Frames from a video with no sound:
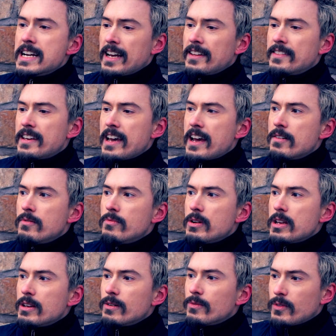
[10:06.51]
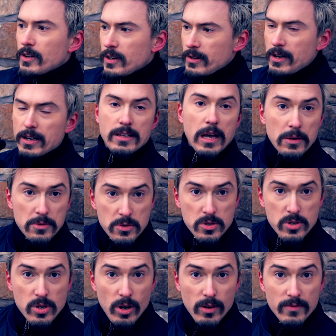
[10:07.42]
And then we figure out how
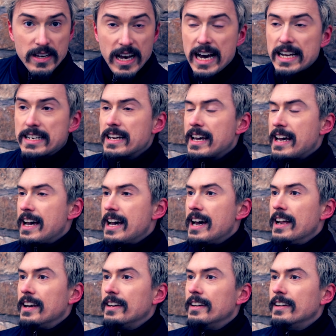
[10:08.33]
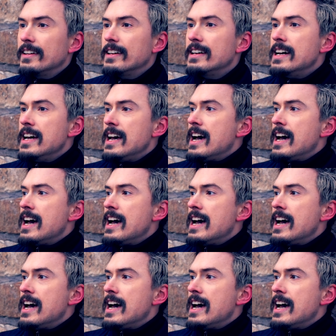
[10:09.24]
to solve that and